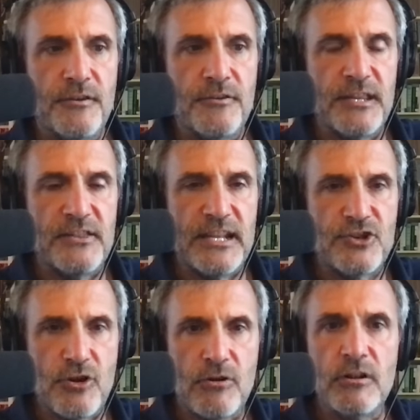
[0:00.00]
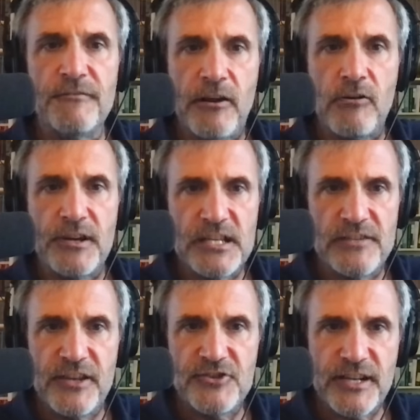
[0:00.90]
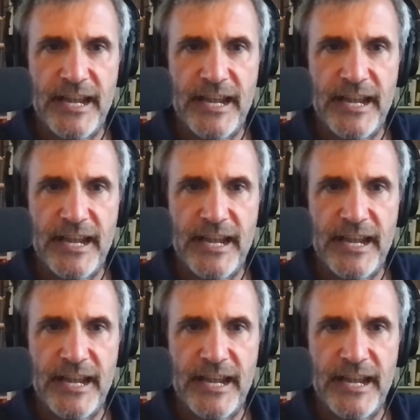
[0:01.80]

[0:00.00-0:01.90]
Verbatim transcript: the the the eternal verities of